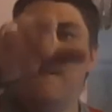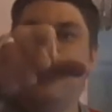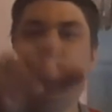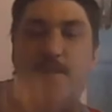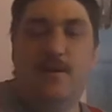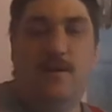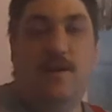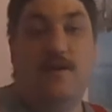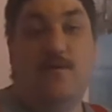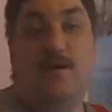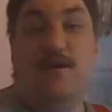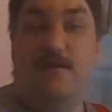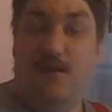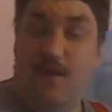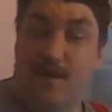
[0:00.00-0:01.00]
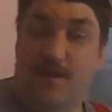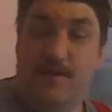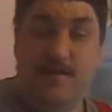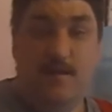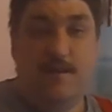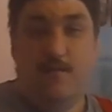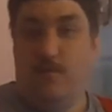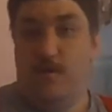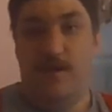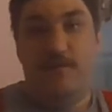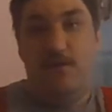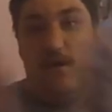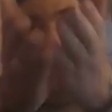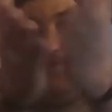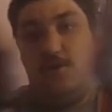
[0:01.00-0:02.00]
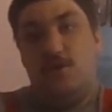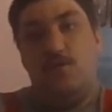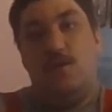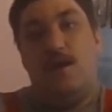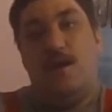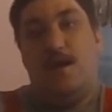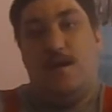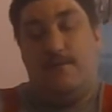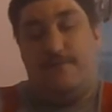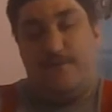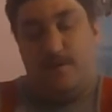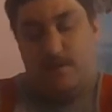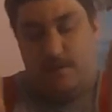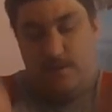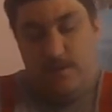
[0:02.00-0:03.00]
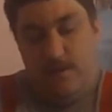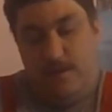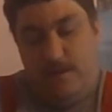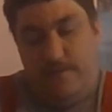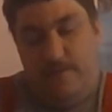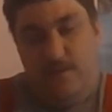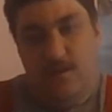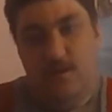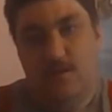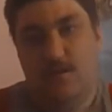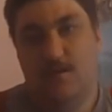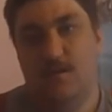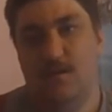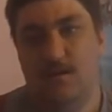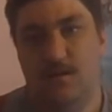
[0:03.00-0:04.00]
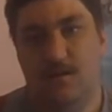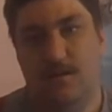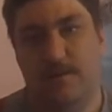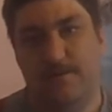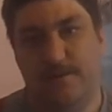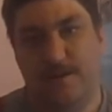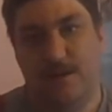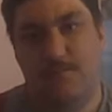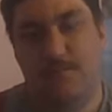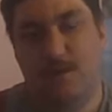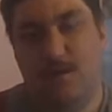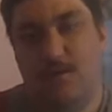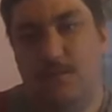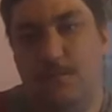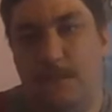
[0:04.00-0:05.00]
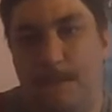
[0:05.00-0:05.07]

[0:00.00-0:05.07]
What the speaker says: But anyway, like I said, whatever comment you have, leave it down below.